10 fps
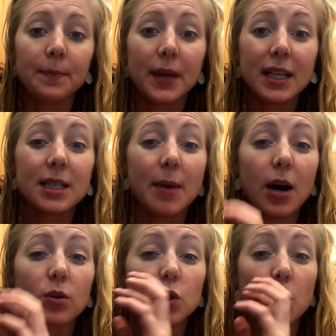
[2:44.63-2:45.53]
It's
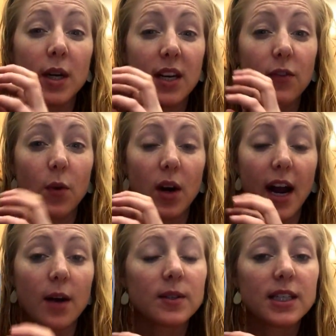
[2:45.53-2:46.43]
about 24
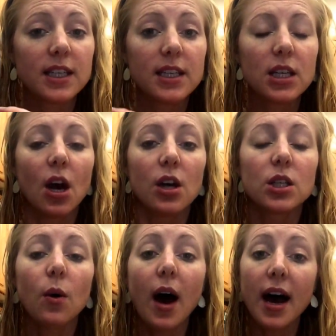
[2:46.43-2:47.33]
ounces,
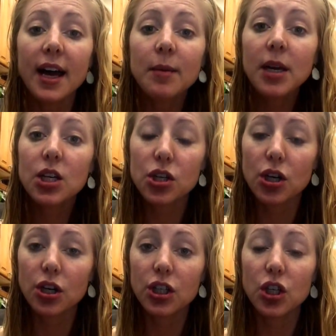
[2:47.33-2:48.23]
so I make
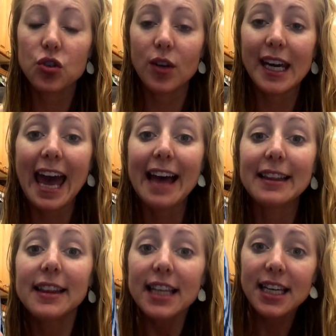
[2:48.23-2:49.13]
sure to drink at
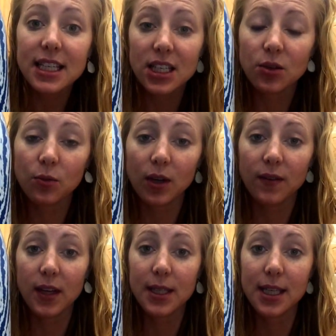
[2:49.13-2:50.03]
least 3 of
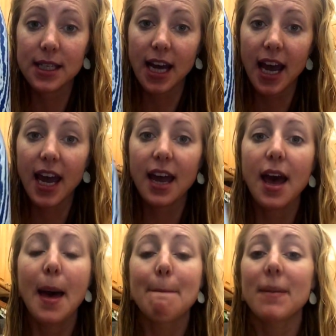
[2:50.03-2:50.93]
these a day.
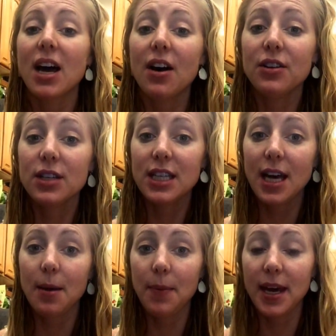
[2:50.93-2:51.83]
My other
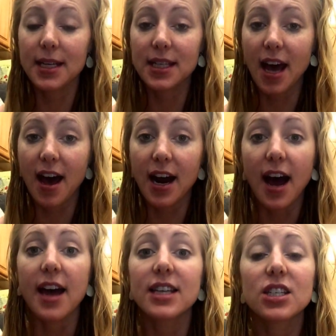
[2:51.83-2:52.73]
tip is that
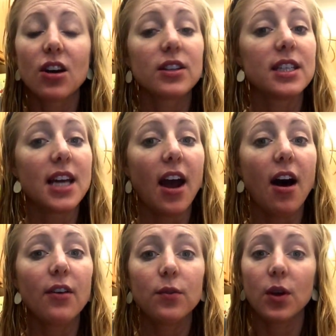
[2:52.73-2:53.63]
I start the day
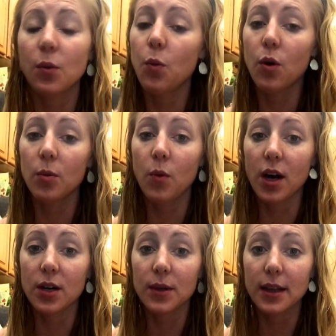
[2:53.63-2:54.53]
off with warm
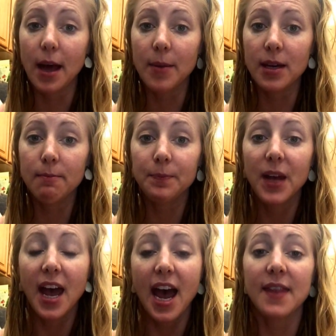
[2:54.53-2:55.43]
water with lemon,
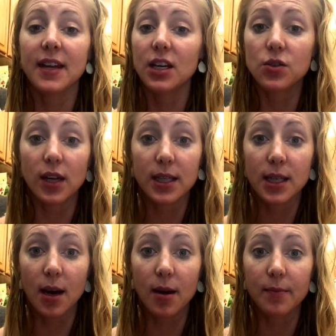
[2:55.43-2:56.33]
and then I drink
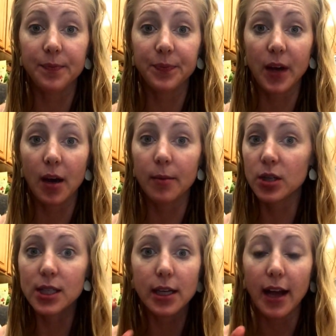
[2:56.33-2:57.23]
some,
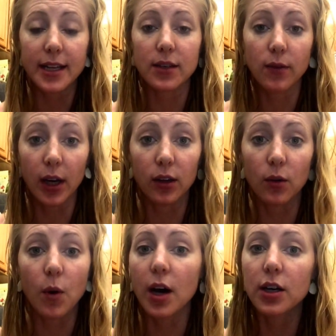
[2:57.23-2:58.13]
just a glass of regular
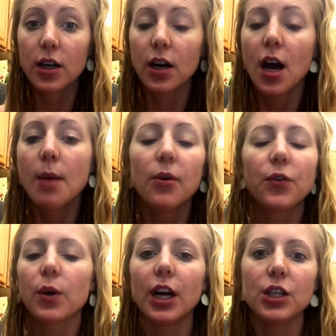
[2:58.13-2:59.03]
water
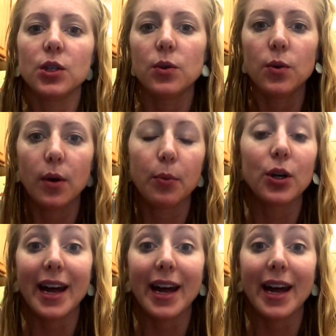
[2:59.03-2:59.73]
before I do put